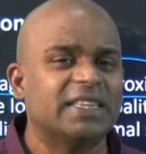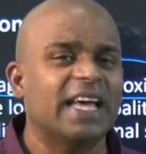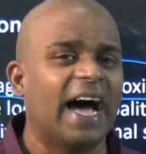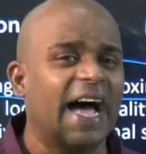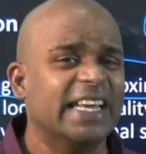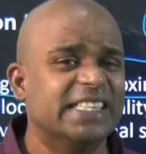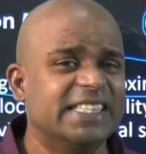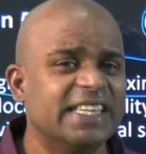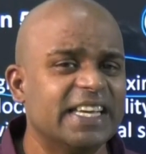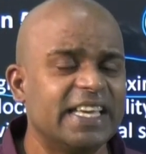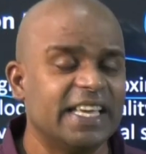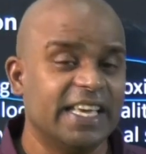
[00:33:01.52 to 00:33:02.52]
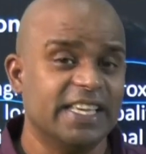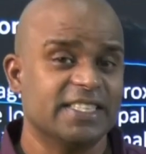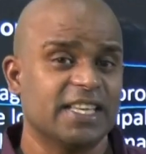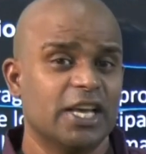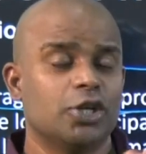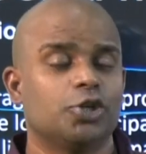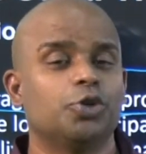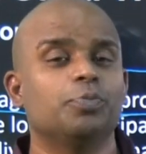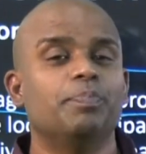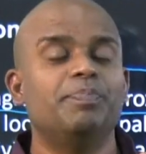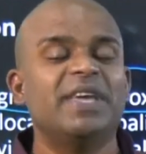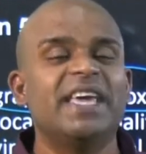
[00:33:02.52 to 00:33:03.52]
the idea is to
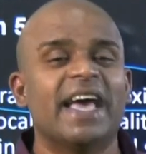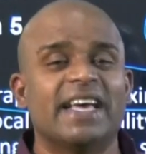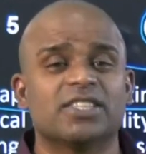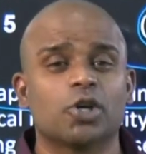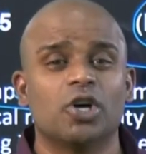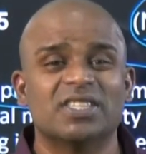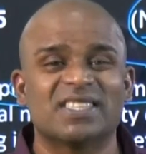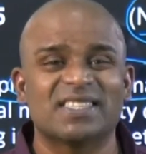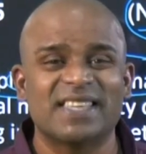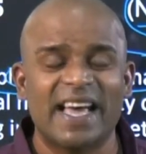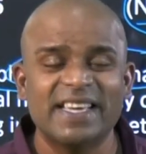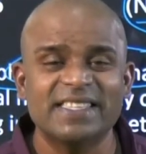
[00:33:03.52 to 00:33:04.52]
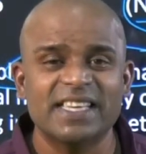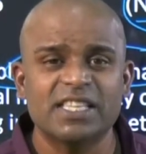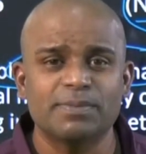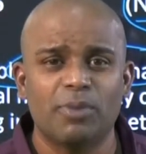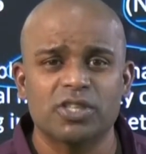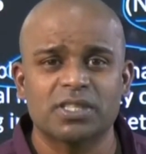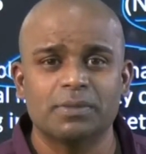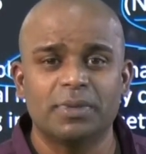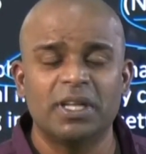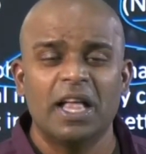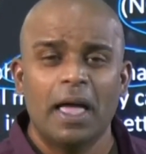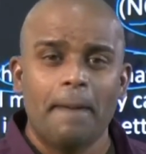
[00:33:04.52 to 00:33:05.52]
be as concise as
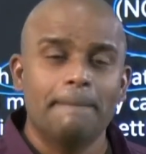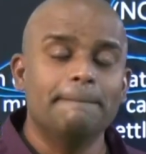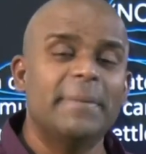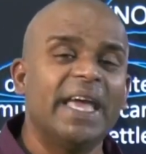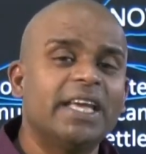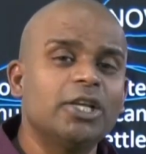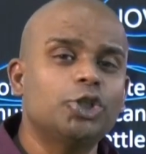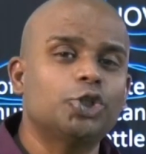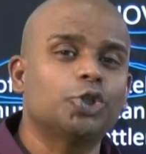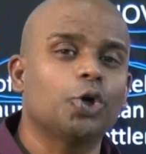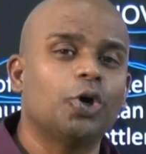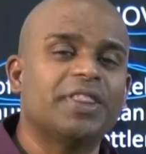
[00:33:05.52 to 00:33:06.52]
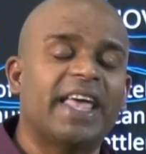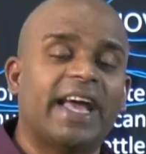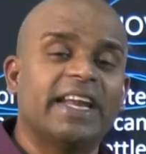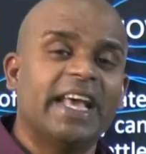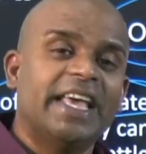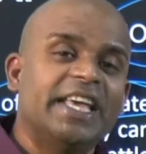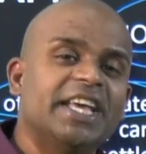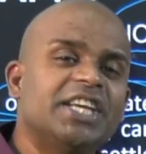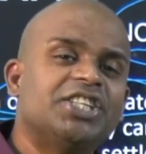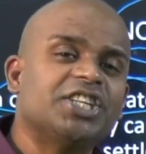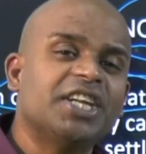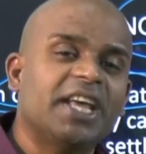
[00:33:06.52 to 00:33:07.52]
possible, making sure that
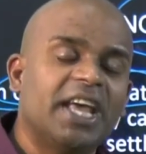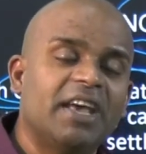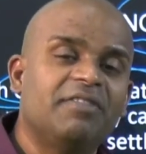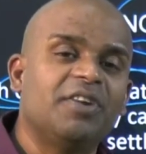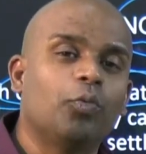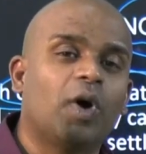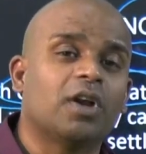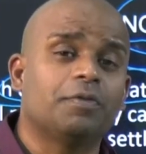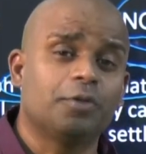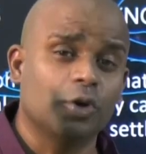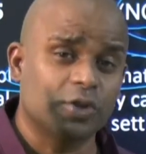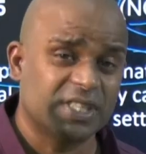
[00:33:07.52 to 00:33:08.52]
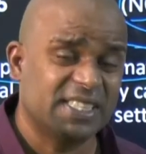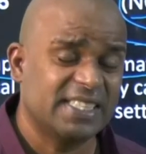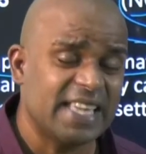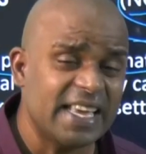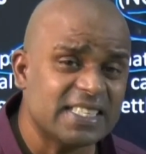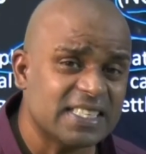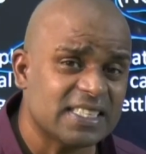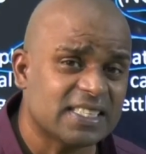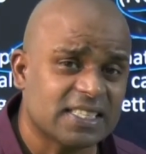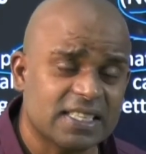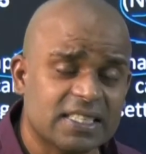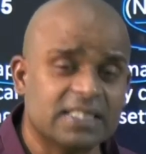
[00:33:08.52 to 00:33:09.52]
each and every one of your
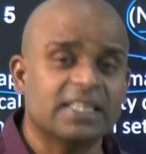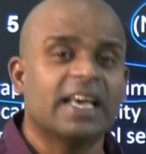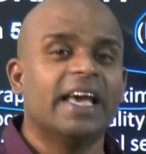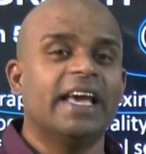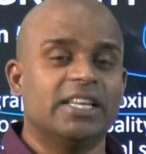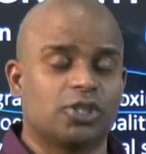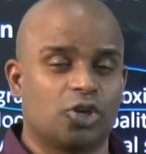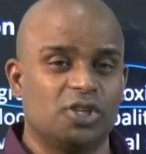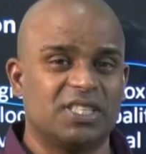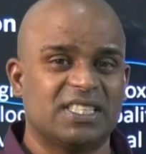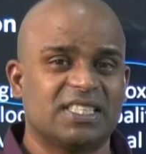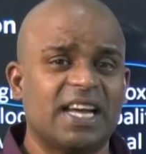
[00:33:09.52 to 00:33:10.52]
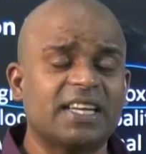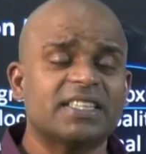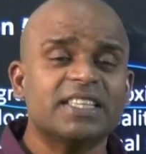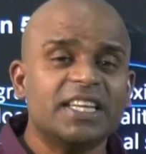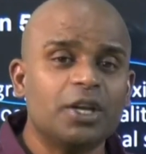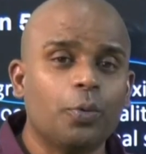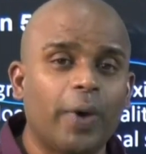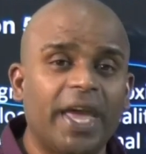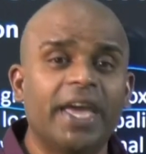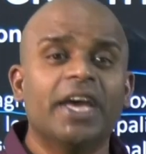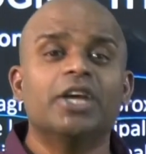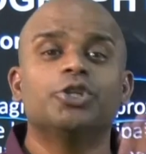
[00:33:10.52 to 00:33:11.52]
sentences is constructed in a
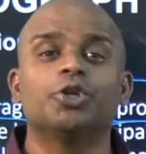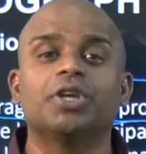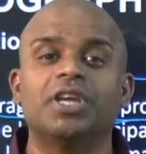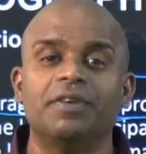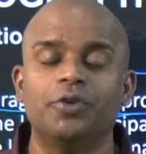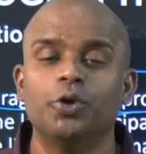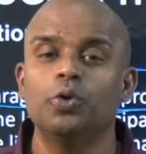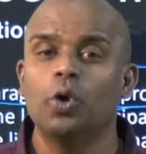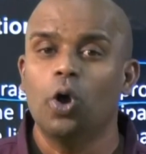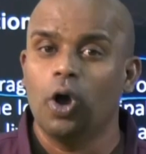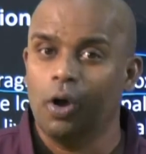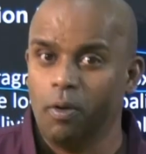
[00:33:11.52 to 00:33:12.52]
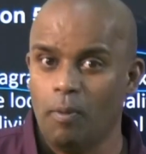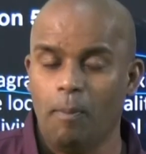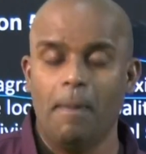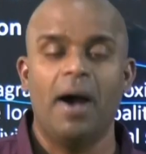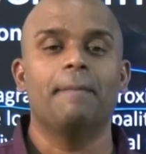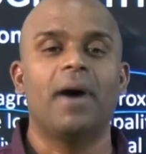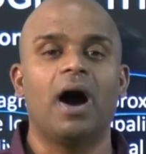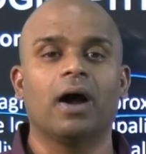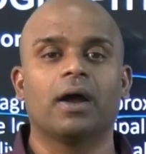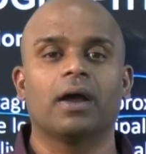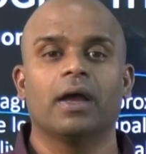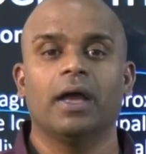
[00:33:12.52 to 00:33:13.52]
way to give you a mark.
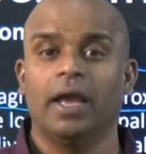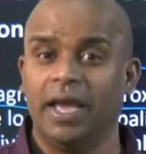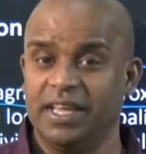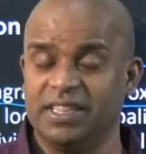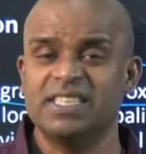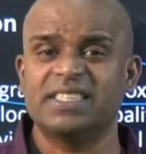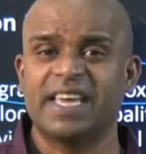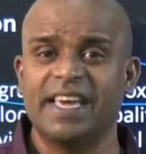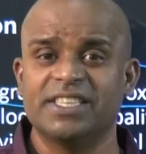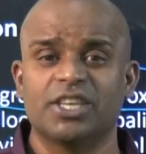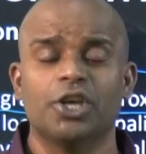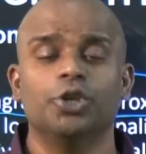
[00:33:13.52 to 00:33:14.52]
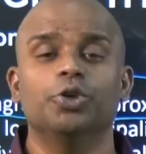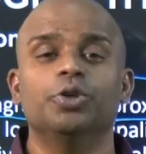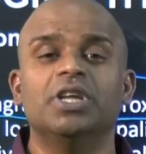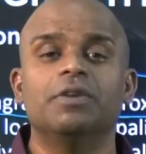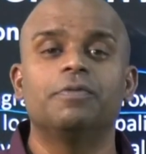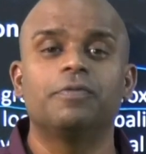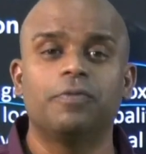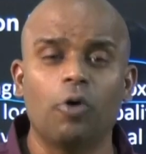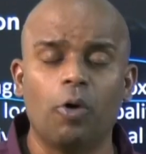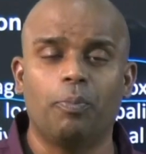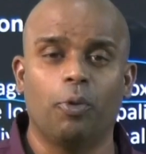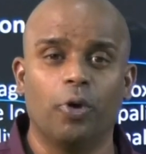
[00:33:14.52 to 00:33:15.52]
In this case, you need
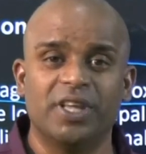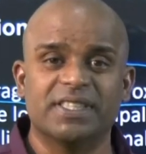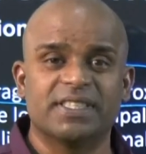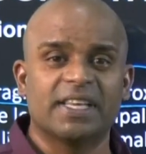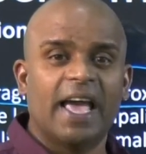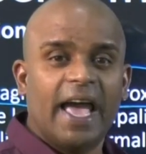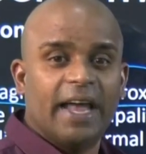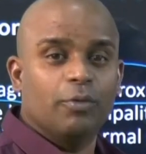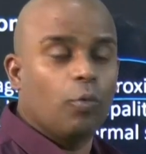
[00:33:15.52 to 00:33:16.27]
4 points. And